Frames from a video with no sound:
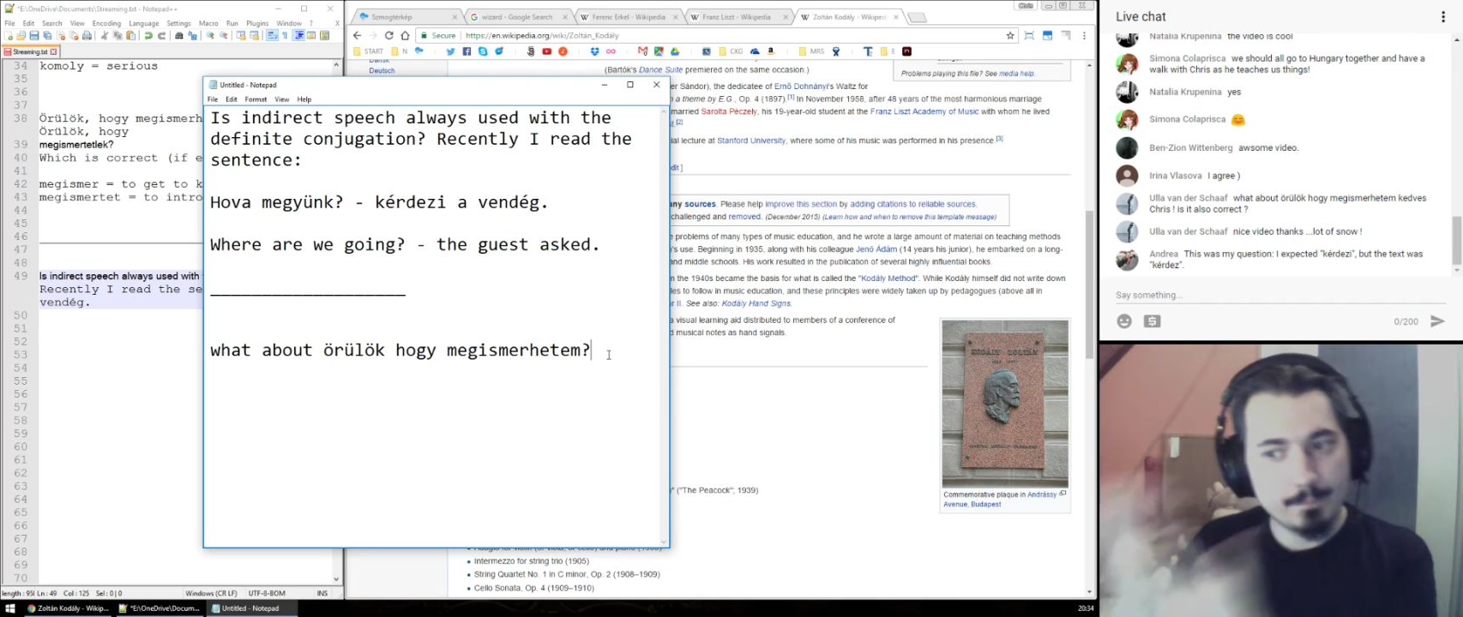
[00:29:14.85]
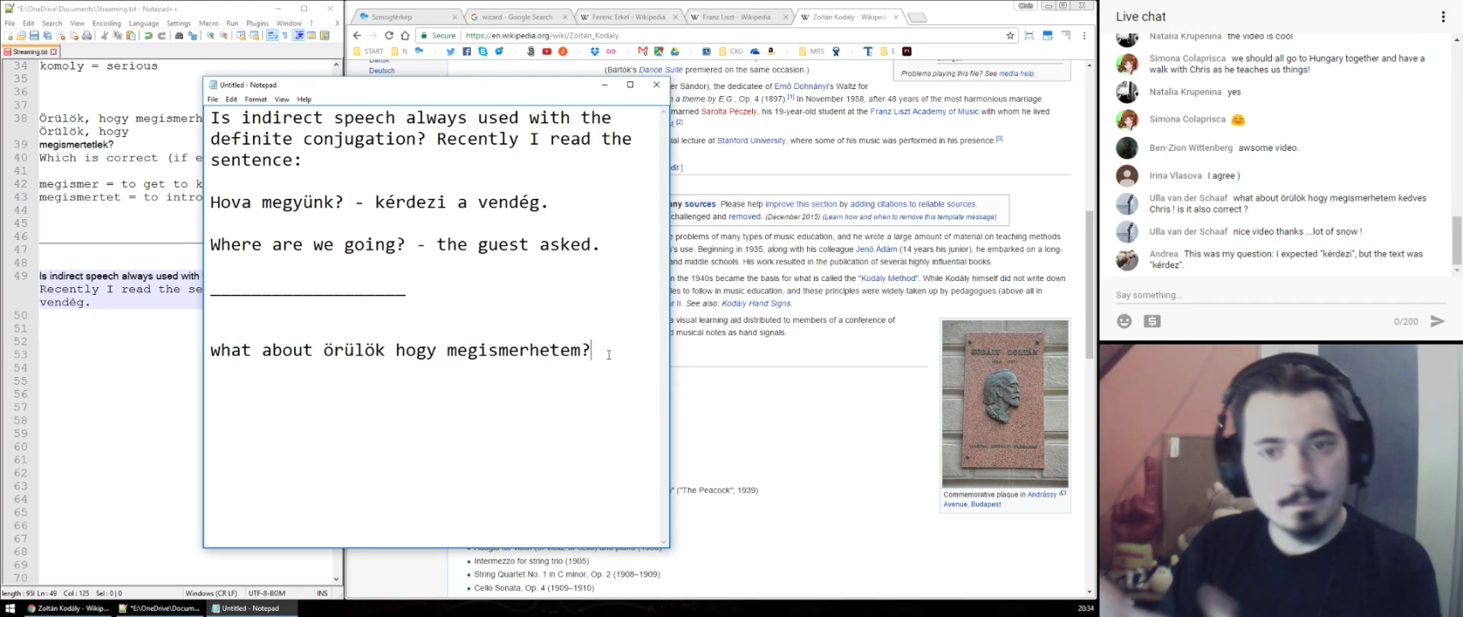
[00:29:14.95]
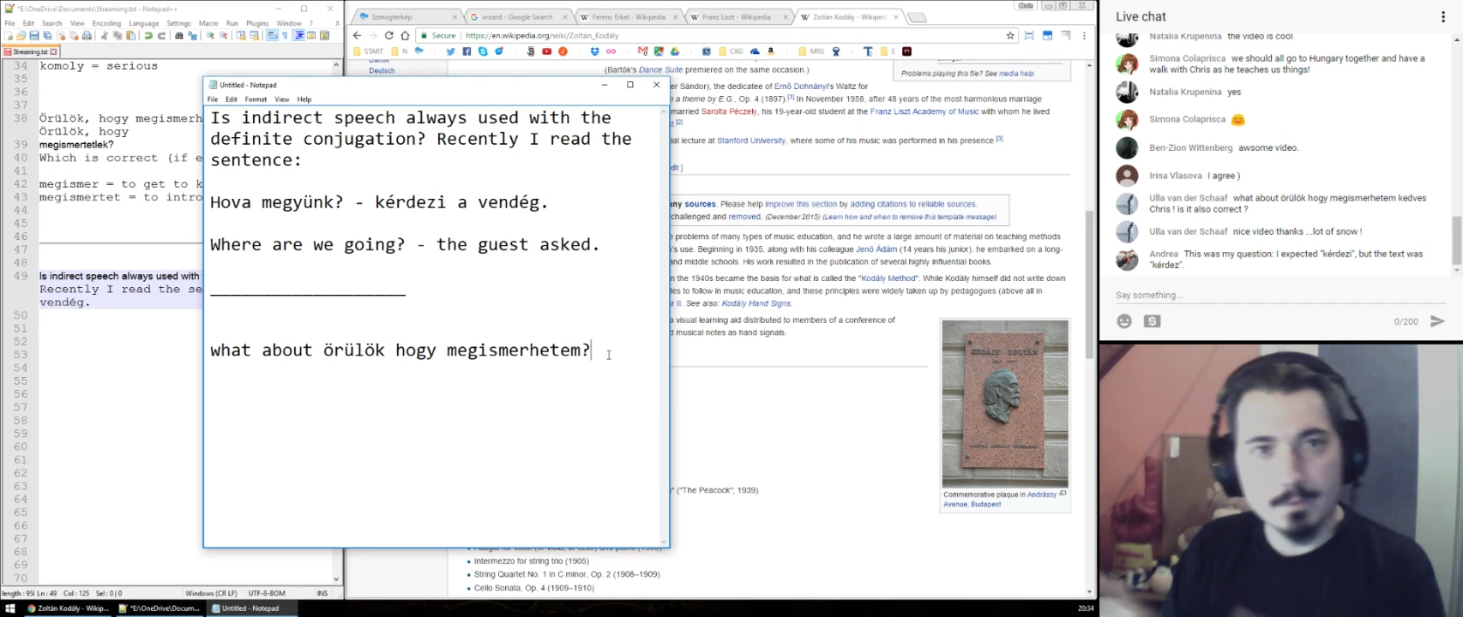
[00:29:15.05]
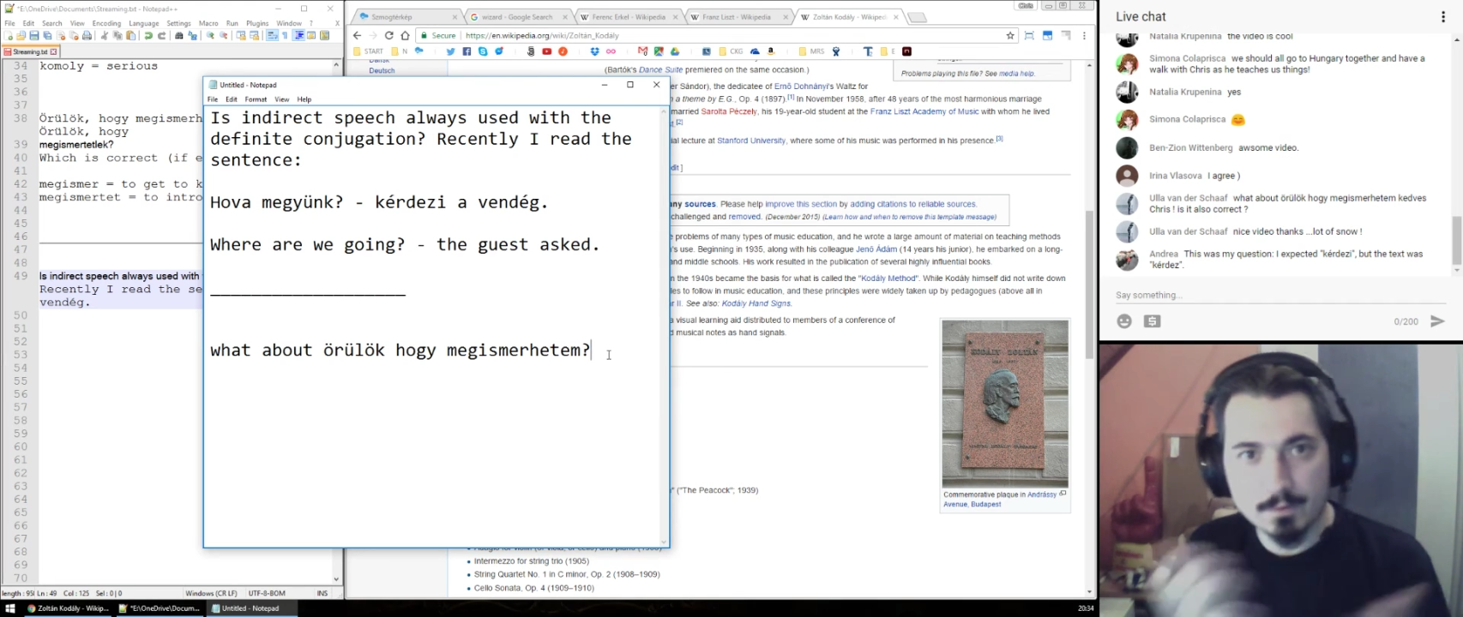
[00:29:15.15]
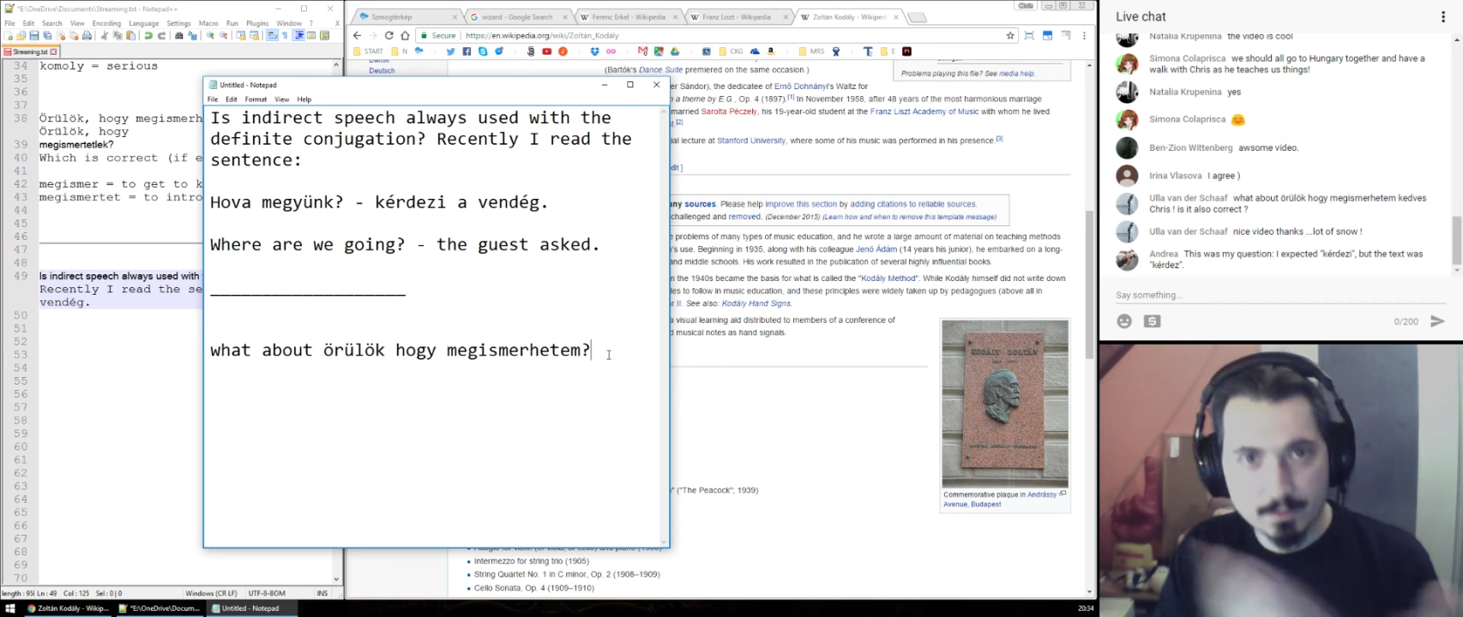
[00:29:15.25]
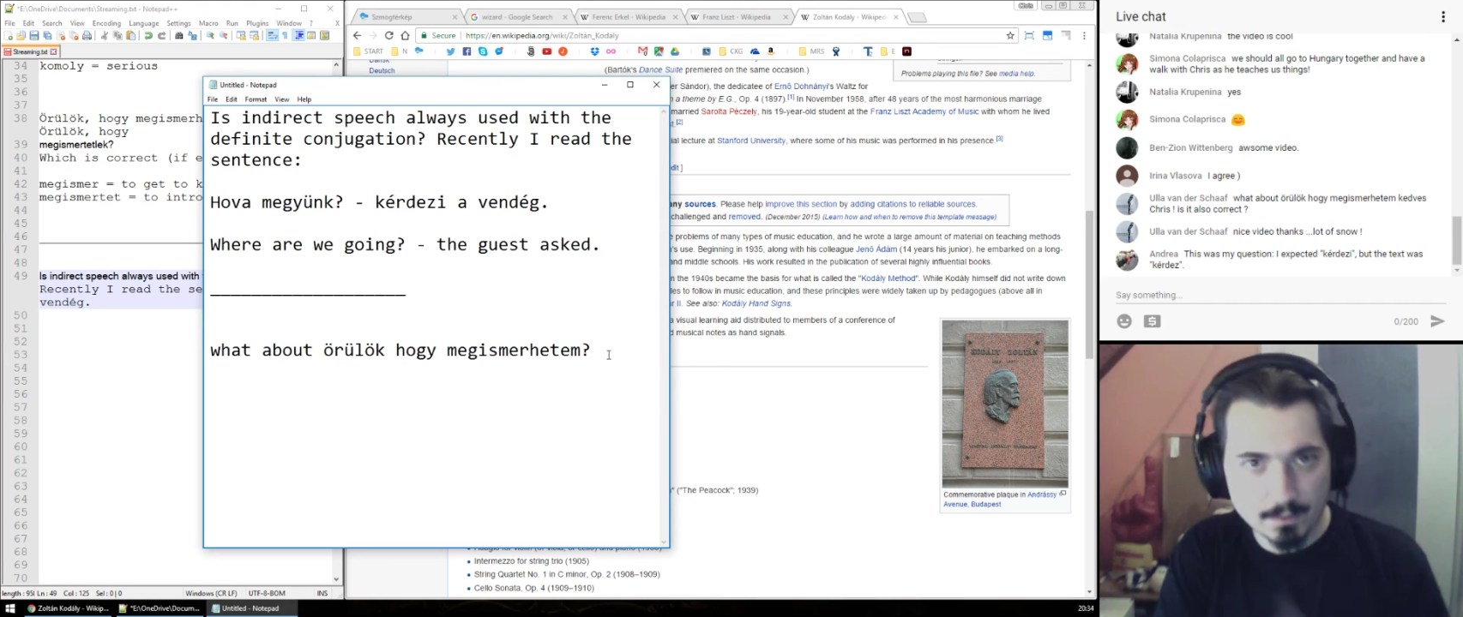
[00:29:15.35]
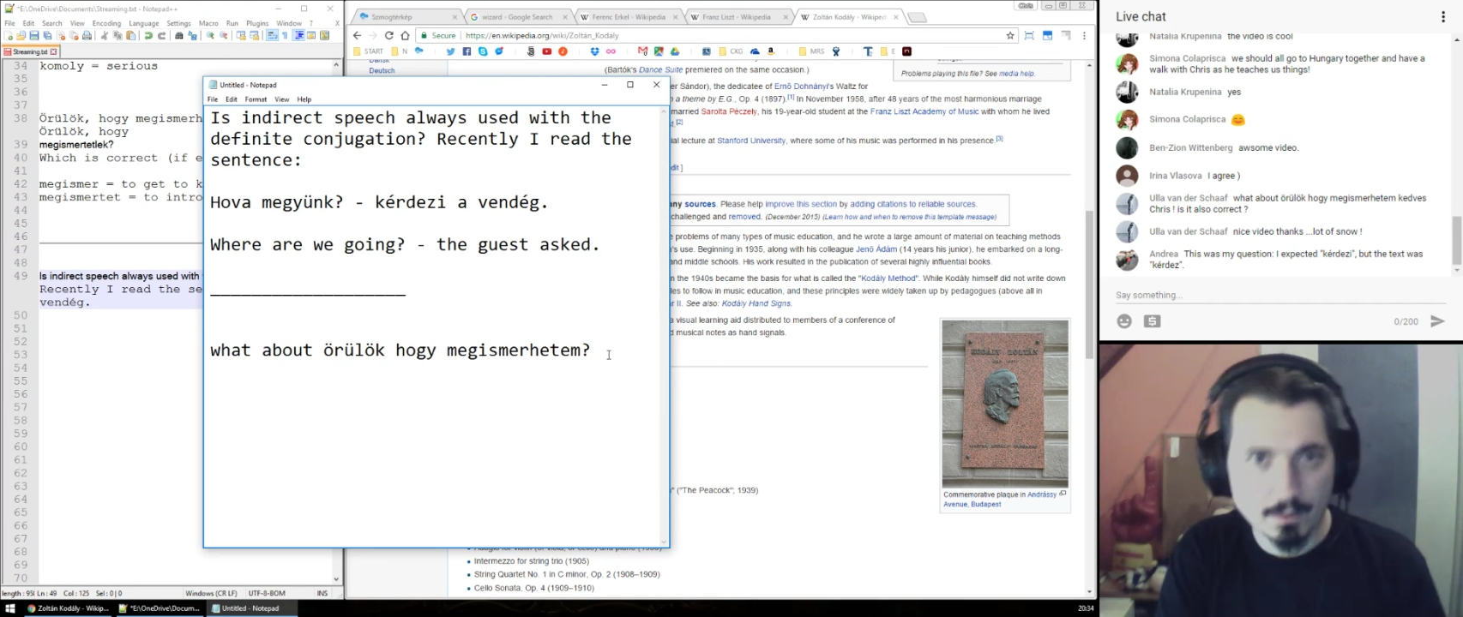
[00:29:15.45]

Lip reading: third